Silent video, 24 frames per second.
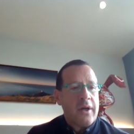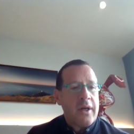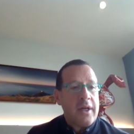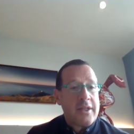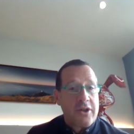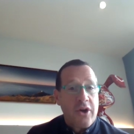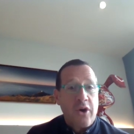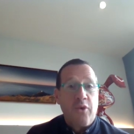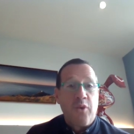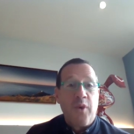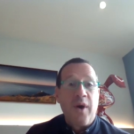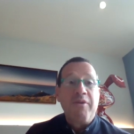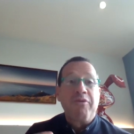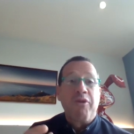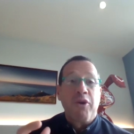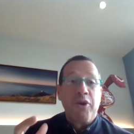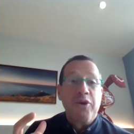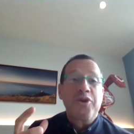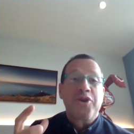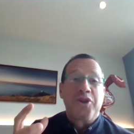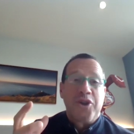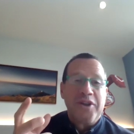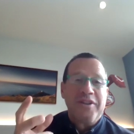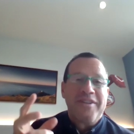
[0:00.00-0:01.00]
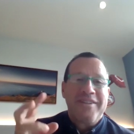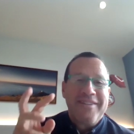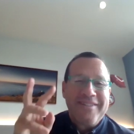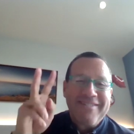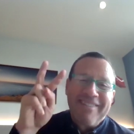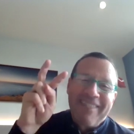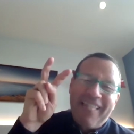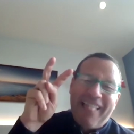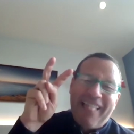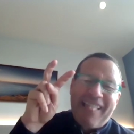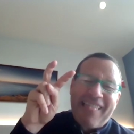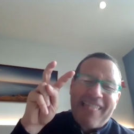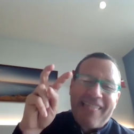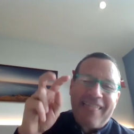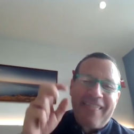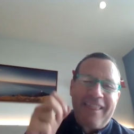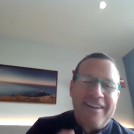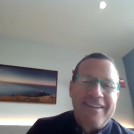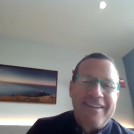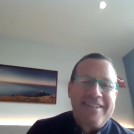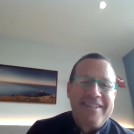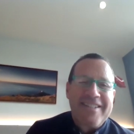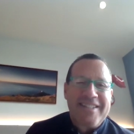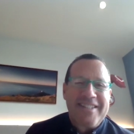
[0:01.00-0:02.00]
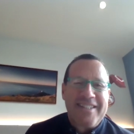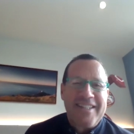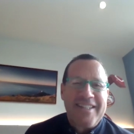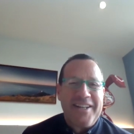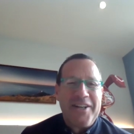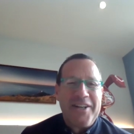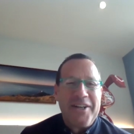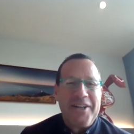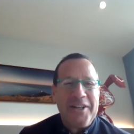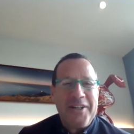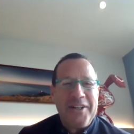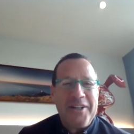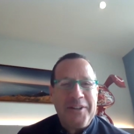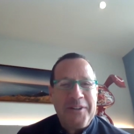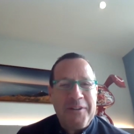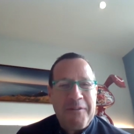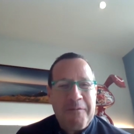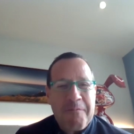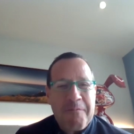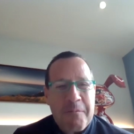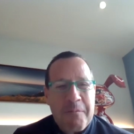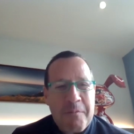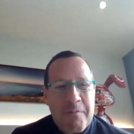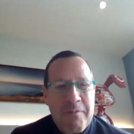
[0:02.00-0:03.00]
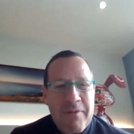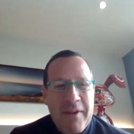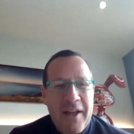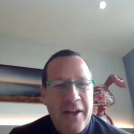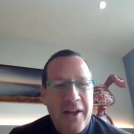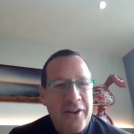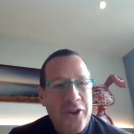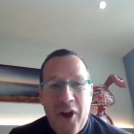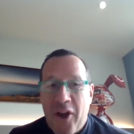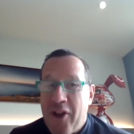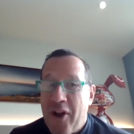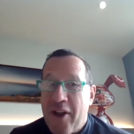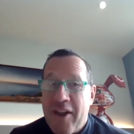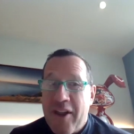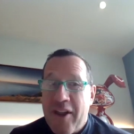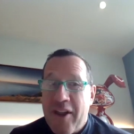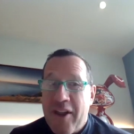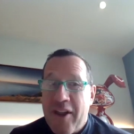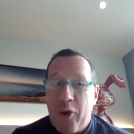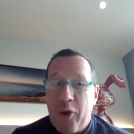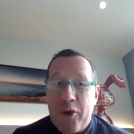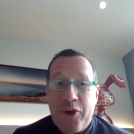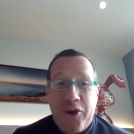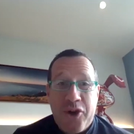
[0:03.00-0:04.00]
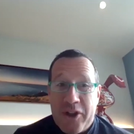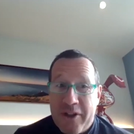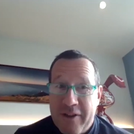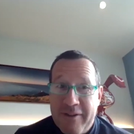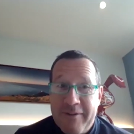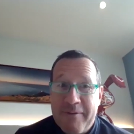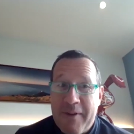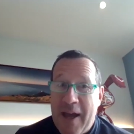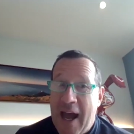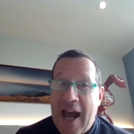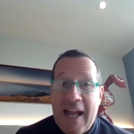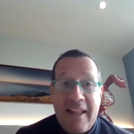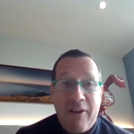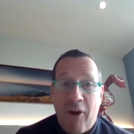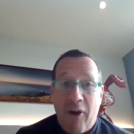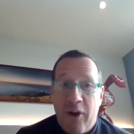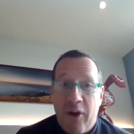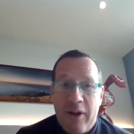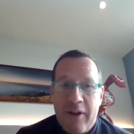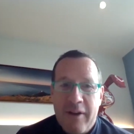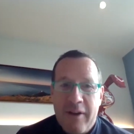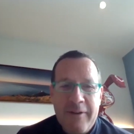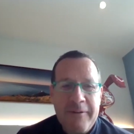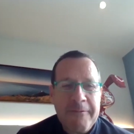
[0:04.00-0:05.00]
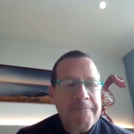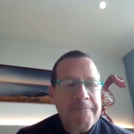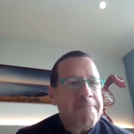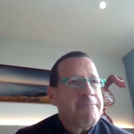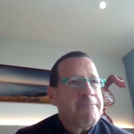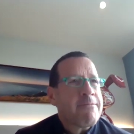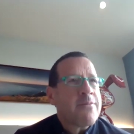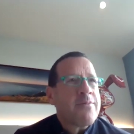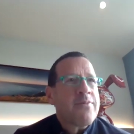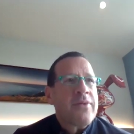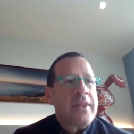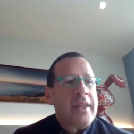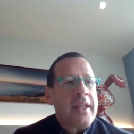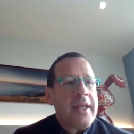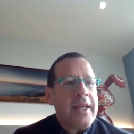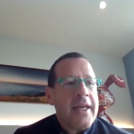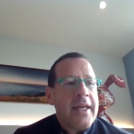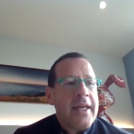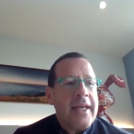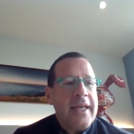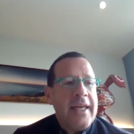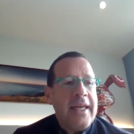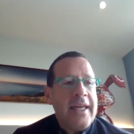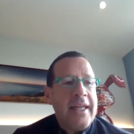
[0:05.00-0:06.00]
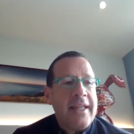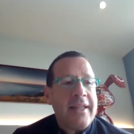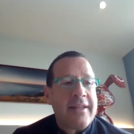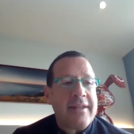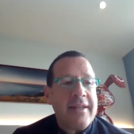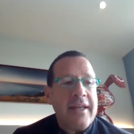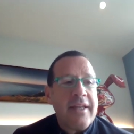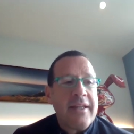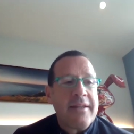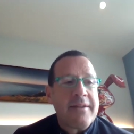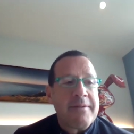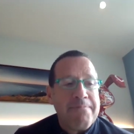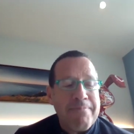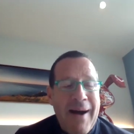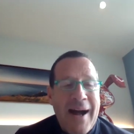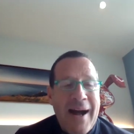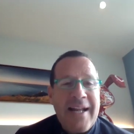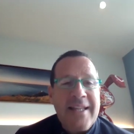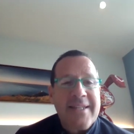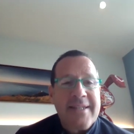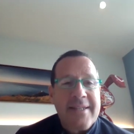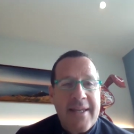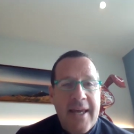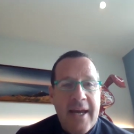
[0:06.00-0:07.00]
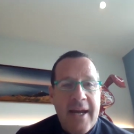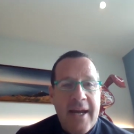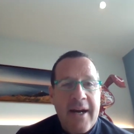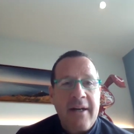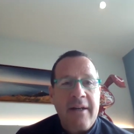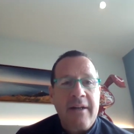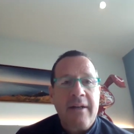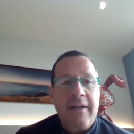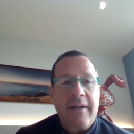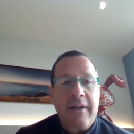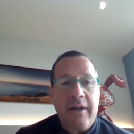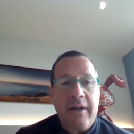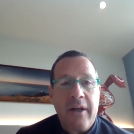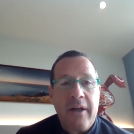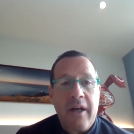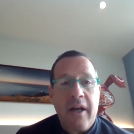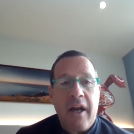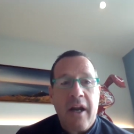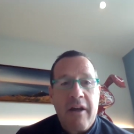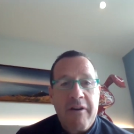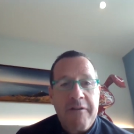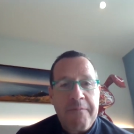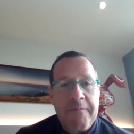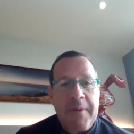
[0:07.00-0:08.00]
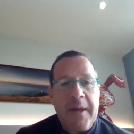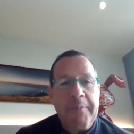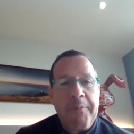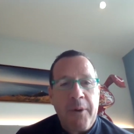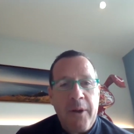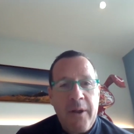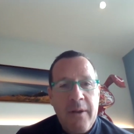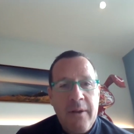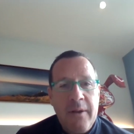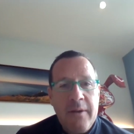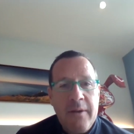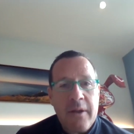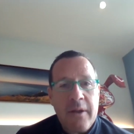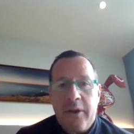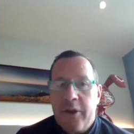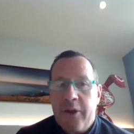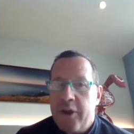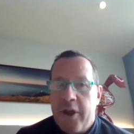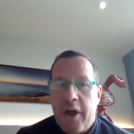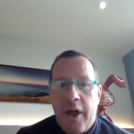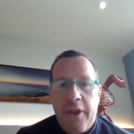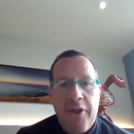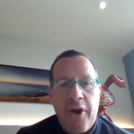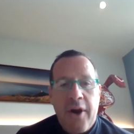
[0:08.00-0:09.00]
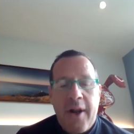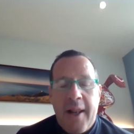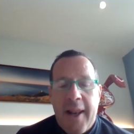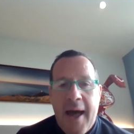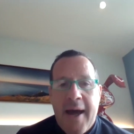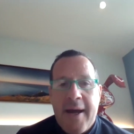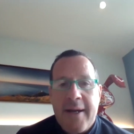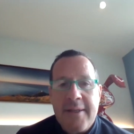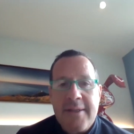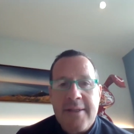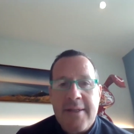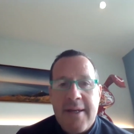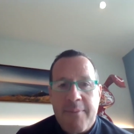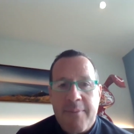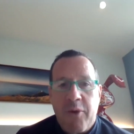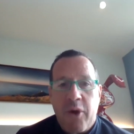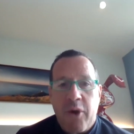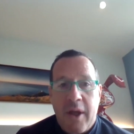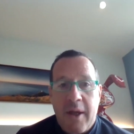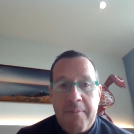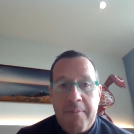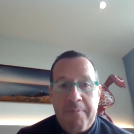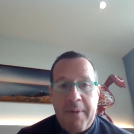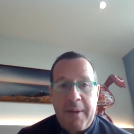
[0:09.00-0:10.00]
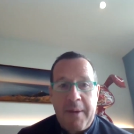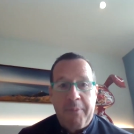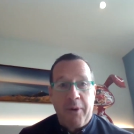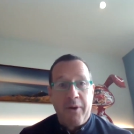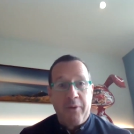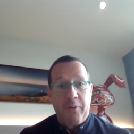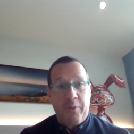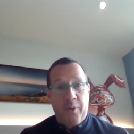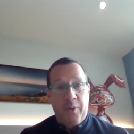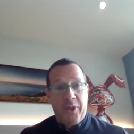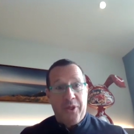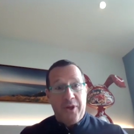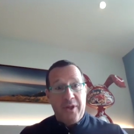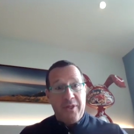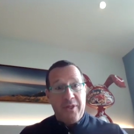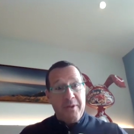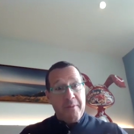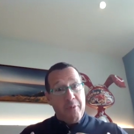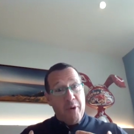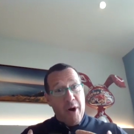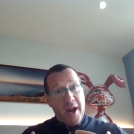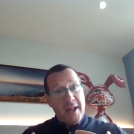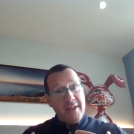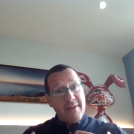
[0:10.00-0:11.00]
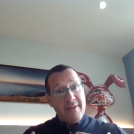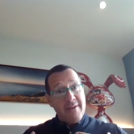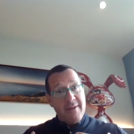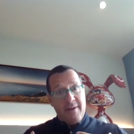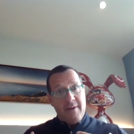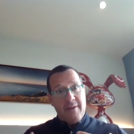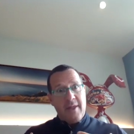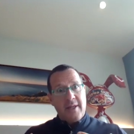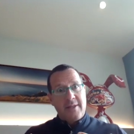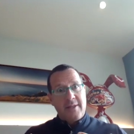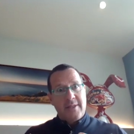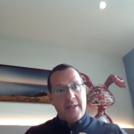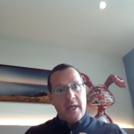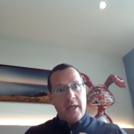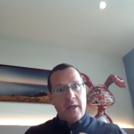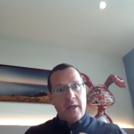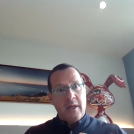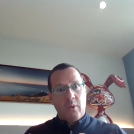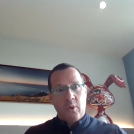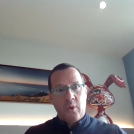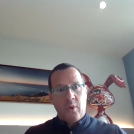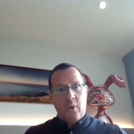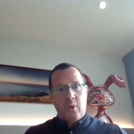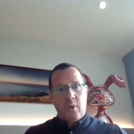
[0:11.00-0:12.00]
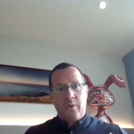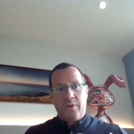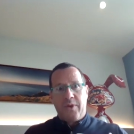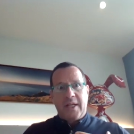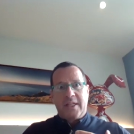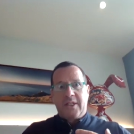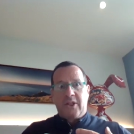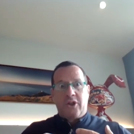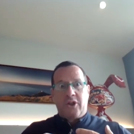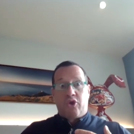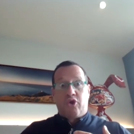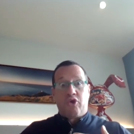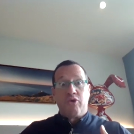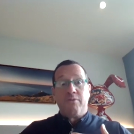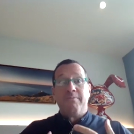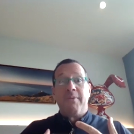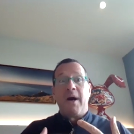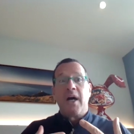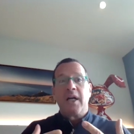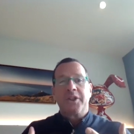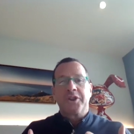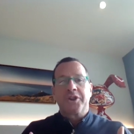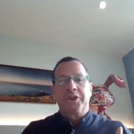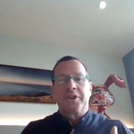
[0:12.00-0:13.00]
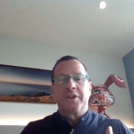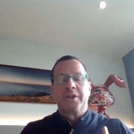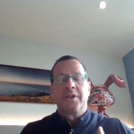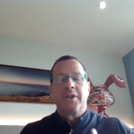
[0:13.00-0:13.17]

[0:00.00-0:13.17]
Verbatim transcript: it's a revolution, uh, not an evolution at all. It it might scare a lot of people, not the clients. I'm talking people within the brand. Let's say too much,